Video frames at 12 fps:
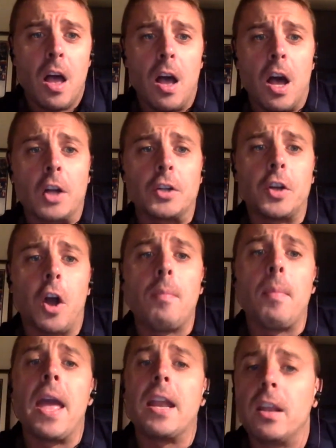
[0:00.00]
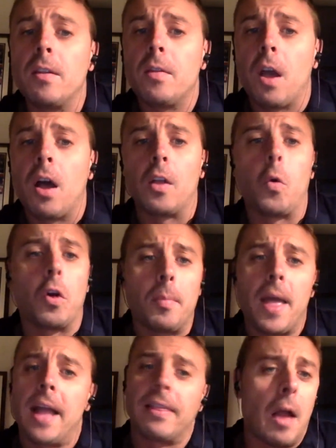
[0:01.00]
Sean Mannion, the
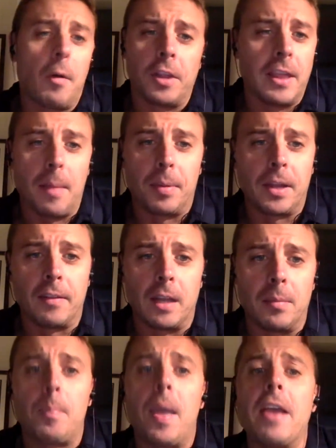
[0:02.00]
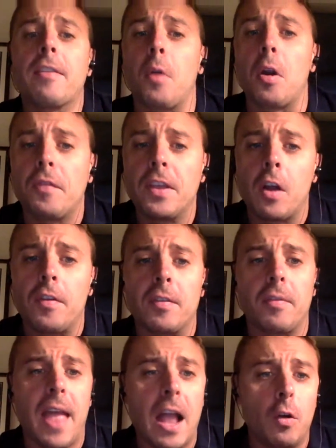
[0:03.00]
quarterback, not really that big a deal. But Pace Murphy, their offensive
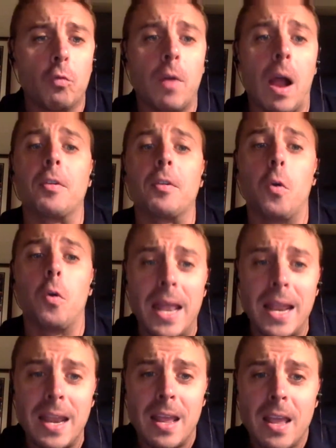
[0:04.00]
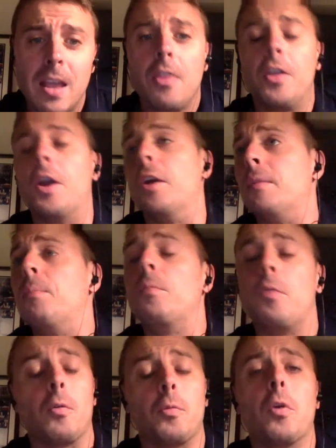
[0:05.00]
tackle. Robert Quinn, they're
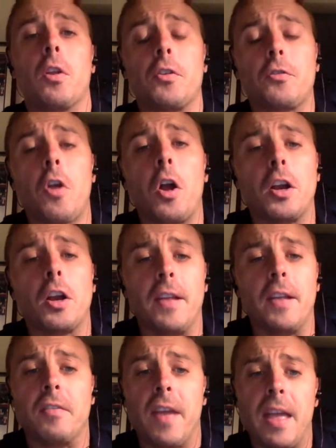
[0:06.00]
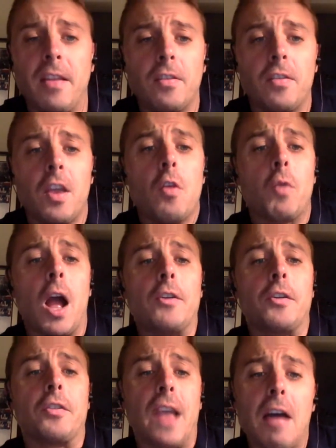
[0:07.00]
one of their stronger defensive ends. Roger
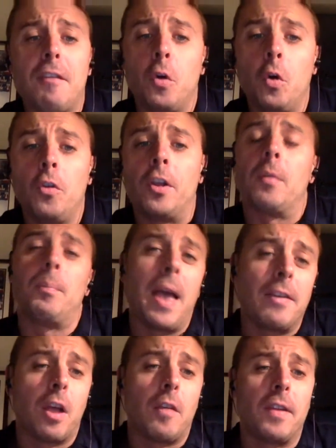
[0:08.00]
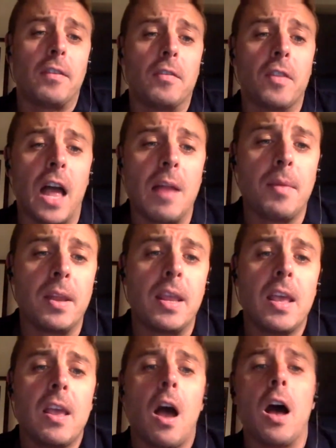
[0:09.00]
Saffold, their best offensive lineman.
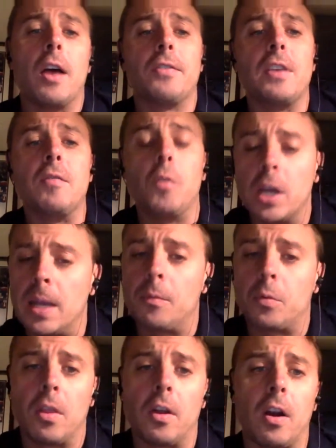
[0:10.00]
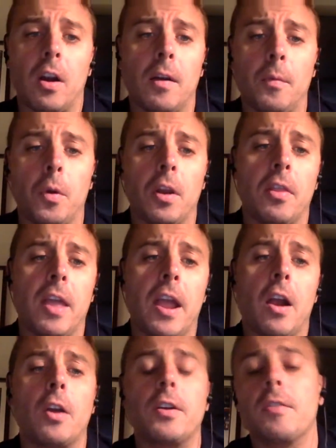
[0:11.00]
Steve Williams, one of
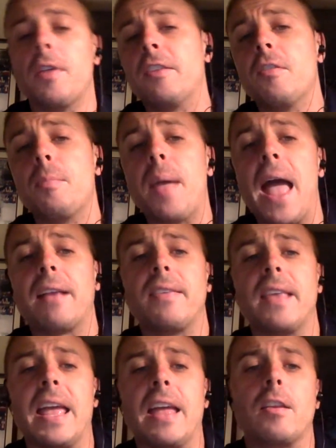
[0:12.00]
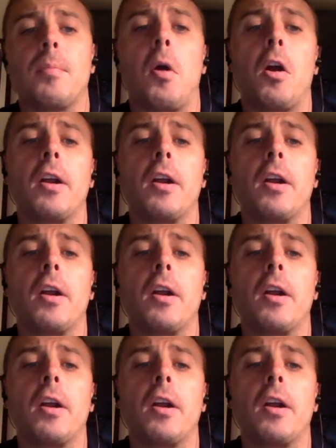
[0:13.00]
their defensive backs. And Tamarick